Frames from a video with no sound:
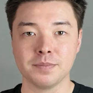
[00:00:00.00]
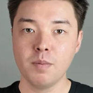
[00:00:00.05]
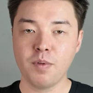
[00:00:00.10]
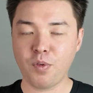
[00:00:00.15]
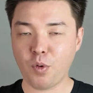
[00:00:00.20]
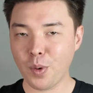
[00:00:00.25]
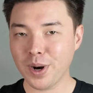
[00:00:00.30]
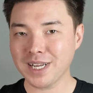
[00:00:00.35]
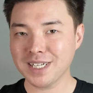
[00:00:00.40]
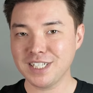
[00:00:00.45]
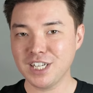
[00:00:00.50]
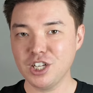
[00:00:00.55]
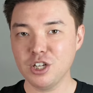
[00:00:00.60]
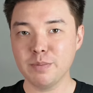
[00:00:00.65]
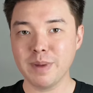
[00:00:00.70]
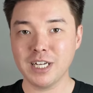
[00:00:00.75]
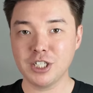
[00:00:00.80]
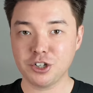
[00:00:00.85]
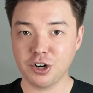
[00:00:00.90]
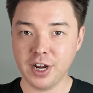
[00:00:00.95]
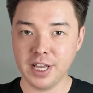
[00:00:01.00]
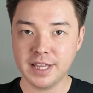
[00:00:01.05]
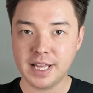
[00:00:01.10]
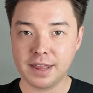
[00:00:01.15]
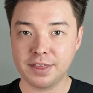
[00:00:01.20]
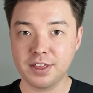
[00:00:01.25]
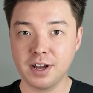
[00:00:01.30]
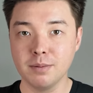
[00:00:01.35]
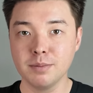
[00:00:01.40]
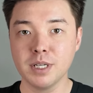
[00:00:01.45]
Before we continue, make sure you hit
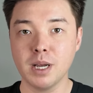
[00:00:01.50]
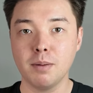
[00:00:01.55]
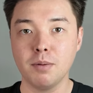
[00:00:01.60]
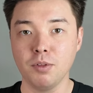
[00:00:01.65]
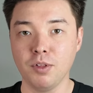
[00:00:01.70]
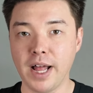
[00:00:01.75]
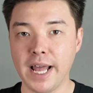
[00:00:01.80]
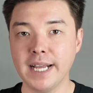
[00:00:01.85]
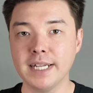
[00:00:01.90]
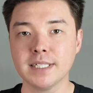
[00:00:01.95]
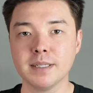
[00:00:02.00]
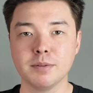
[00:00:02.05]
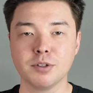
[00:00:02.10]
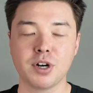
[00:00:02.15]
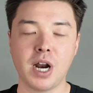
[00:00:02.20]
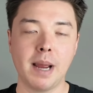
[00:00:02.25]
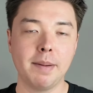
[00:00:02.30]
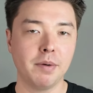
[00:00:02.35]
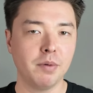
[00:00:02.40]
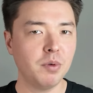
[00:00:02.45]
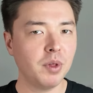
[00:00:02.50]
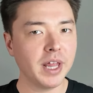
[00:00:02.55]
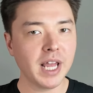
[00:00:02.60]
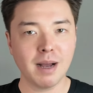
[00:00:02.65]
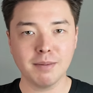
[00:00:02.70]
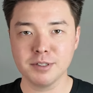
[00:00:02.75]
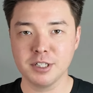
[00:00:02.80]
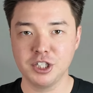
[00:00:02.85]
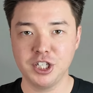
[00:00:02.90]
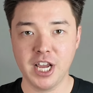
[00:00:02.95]
that thumbs up, like, subscribe. It really
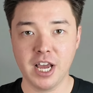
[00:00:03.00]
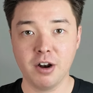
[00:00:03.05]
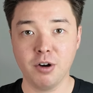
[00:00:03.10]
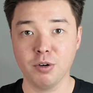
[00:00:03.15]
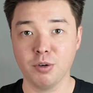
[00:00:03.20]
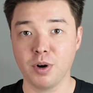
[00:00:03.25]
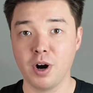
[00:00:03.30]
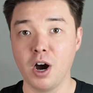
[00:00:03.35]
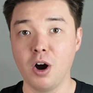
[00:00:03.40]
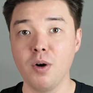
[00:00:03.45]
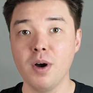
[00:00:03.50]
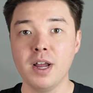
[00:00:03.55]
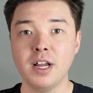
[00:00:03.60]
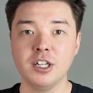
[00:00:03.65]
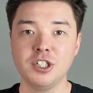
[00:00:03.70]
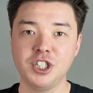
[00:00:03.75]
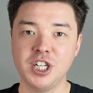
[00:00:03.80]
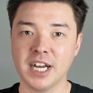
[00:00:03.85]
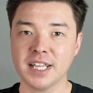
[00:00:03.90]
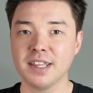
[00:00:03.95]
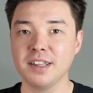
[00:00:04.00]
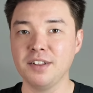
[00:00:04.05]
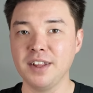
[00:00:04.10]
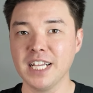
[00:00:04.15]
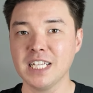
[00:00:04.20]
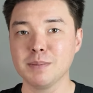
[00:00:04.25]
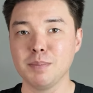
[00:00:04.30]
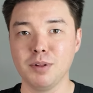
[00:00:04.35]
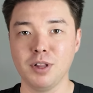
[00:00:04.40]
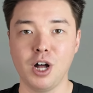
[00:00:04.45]
helps the channel grow. Check the
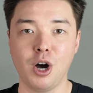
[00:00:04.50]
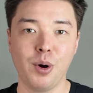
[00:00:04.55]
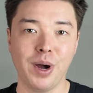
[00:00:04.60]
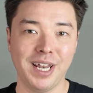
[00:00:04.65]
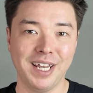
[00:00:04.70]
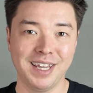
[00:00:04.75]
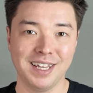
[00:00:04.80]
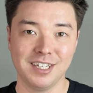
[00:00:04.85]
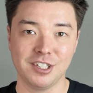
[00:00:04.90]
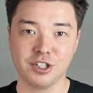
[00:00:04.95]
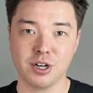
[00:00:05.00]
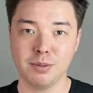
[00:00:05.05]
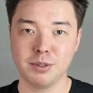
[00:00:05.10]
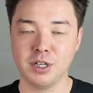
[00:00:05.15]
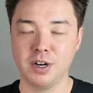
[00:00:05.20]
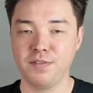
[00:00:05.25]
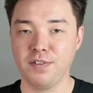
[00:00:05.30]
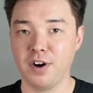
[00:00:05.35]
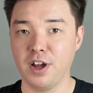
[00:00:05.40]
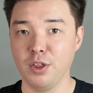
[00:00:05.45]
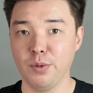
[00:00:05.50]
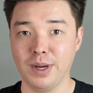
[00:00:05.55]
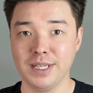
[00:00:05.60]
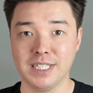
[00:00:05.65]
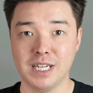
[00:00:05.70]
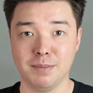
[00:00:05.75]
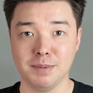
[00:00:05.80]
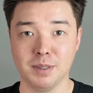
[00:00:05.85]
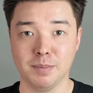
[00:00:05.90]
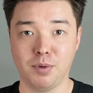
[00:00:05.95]
links below in the description for other ways
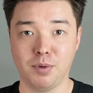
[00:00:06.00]
to help